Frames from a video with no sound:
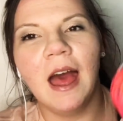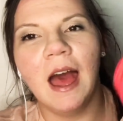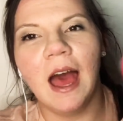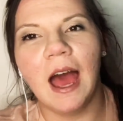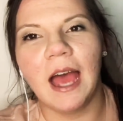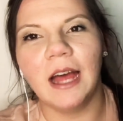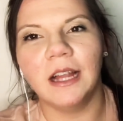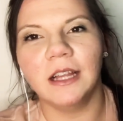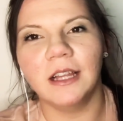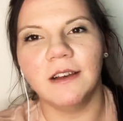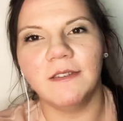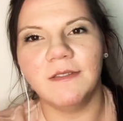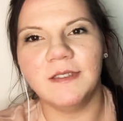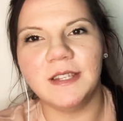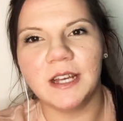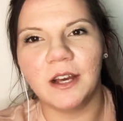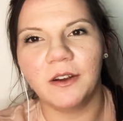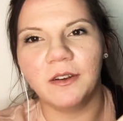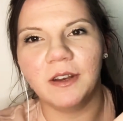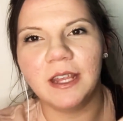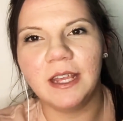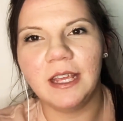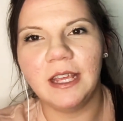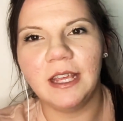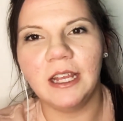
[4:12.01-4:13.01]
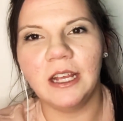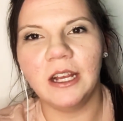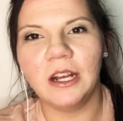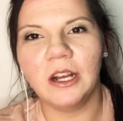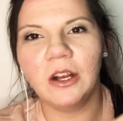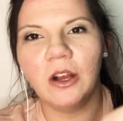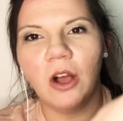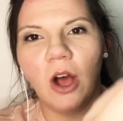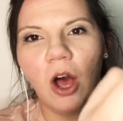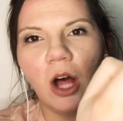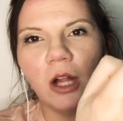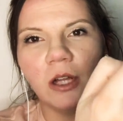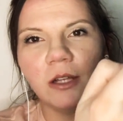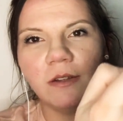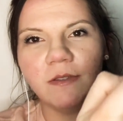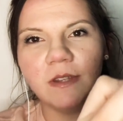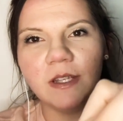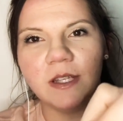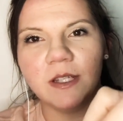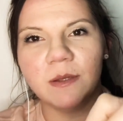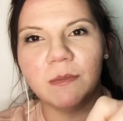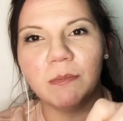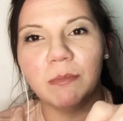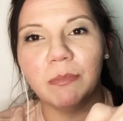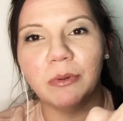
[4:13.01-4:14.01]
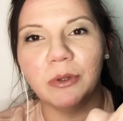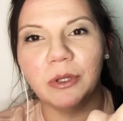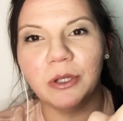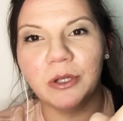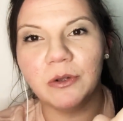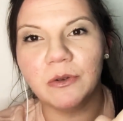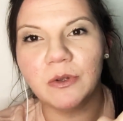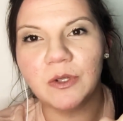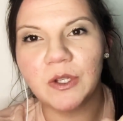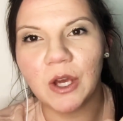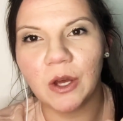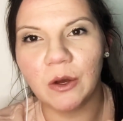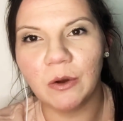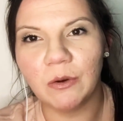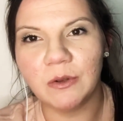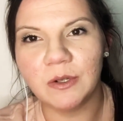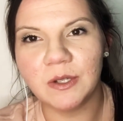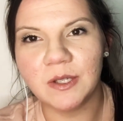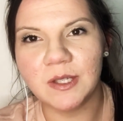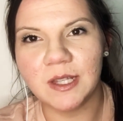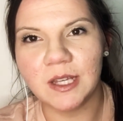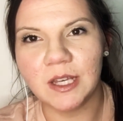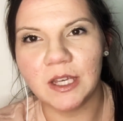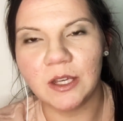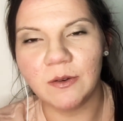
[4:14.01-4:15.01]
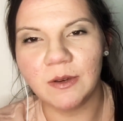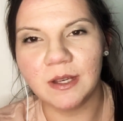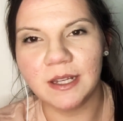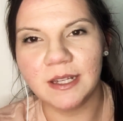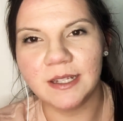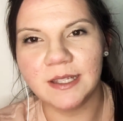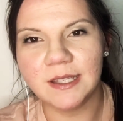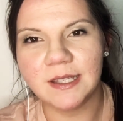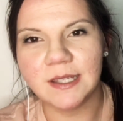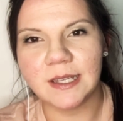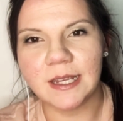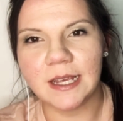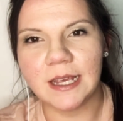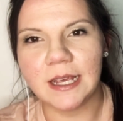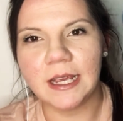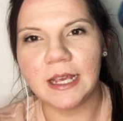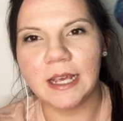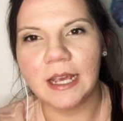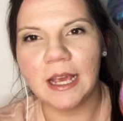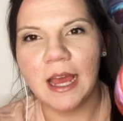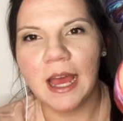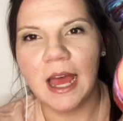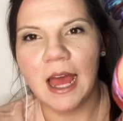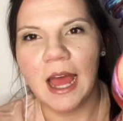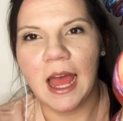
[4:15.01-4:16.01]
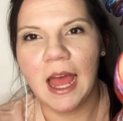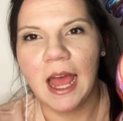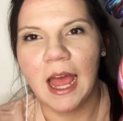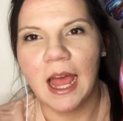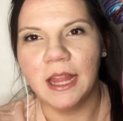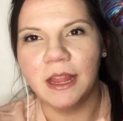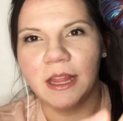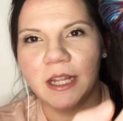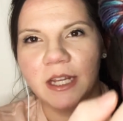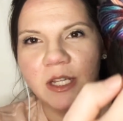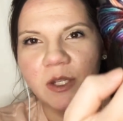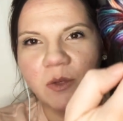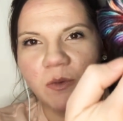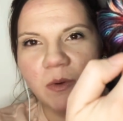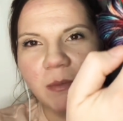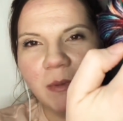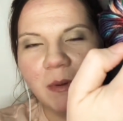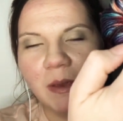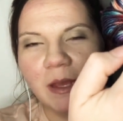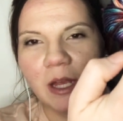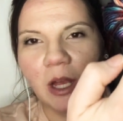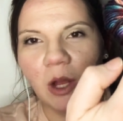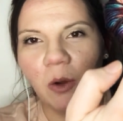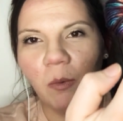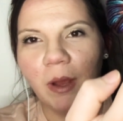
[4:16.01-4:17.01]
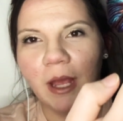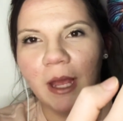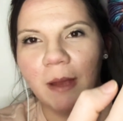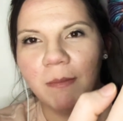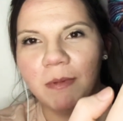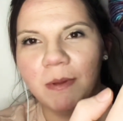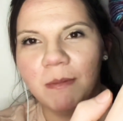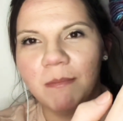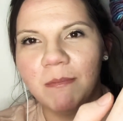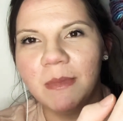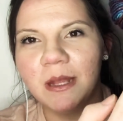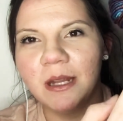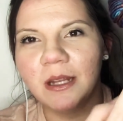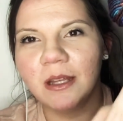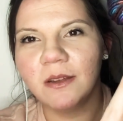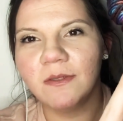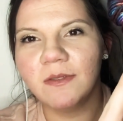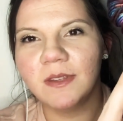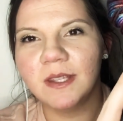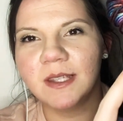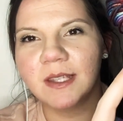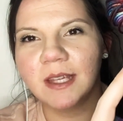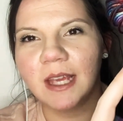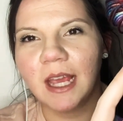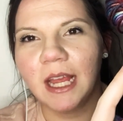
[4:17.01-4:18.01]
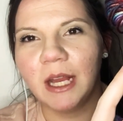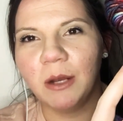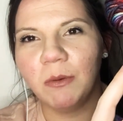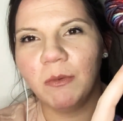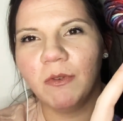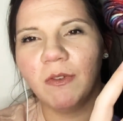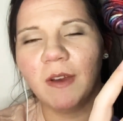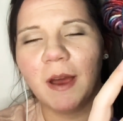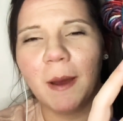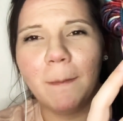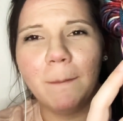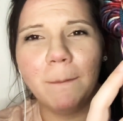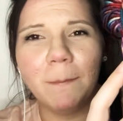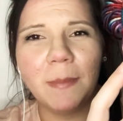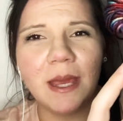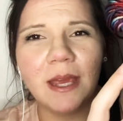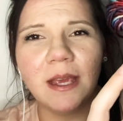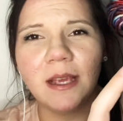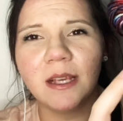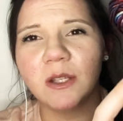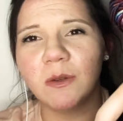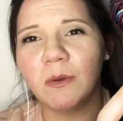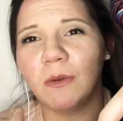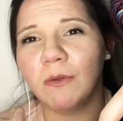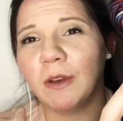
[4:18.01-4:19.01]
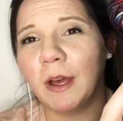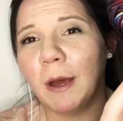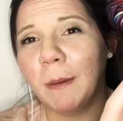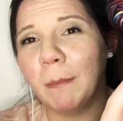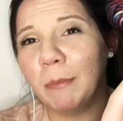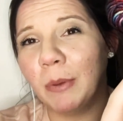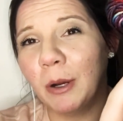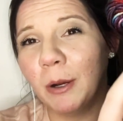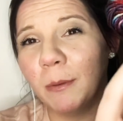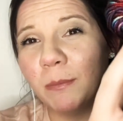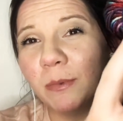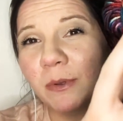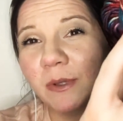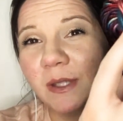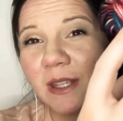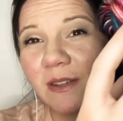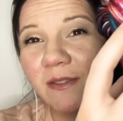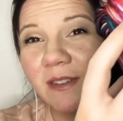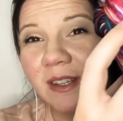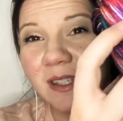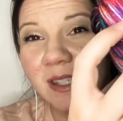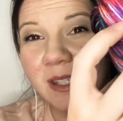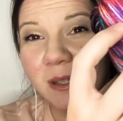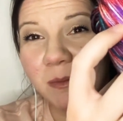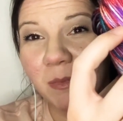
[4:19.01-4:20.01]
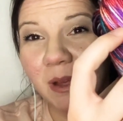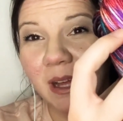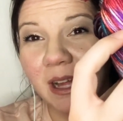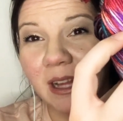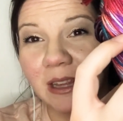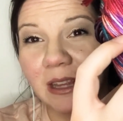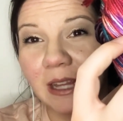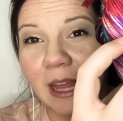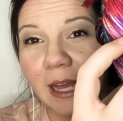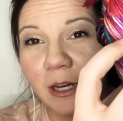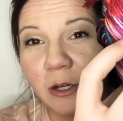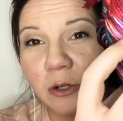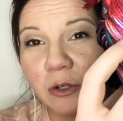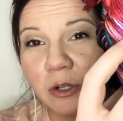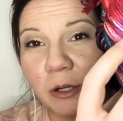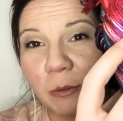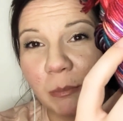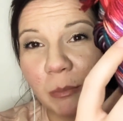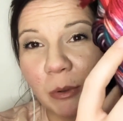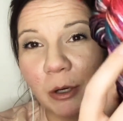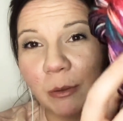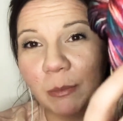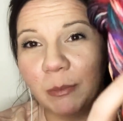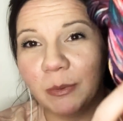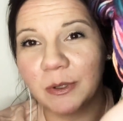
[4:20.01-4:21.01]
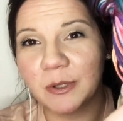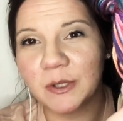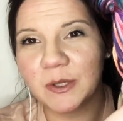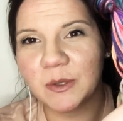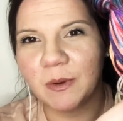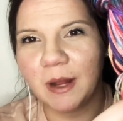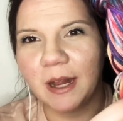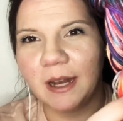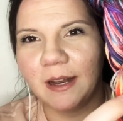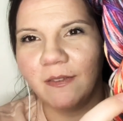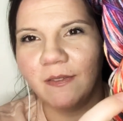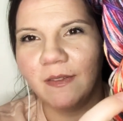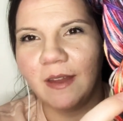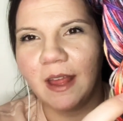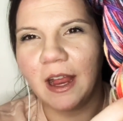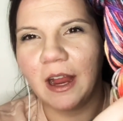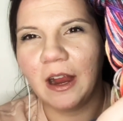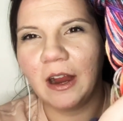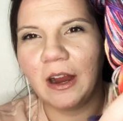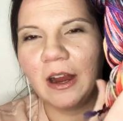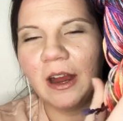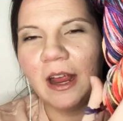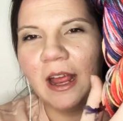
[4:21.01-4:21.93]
I love down here all of these blue tones that you can see. And then as we make our way up the middle of the skein, we've got pinks, we've got purples, even some electric purples right in there.